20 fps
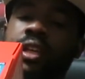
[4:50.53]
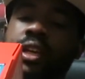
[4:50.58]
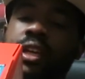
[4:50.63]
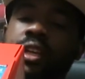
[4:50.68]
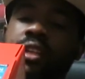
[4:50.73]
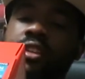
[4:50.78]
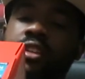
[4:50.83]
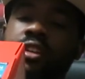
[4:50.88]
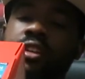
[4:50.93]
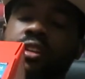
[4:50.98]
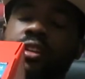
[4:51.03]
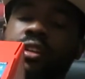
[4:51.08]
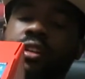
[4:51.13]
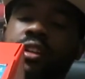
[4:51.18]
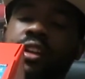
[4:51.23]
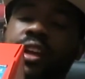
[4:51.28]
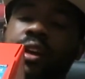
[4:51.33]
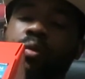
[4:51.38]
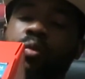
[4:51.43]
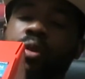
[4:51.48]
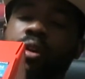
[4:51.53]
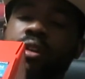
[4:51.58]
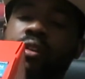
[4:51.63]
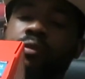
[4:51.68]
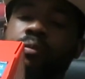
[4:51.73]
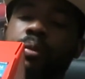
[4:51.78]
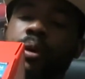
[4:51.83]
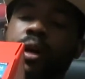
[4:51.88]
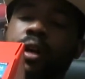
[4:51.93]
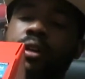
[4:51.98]
and their network
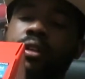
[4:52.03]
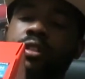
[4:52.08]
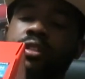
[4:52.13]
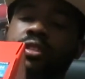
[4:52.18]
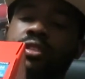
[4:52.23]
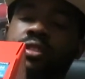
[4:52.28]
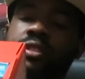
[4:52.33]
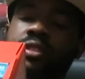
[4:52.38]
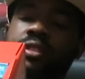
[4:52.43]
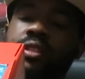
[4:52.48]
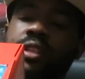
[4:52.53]
of partners,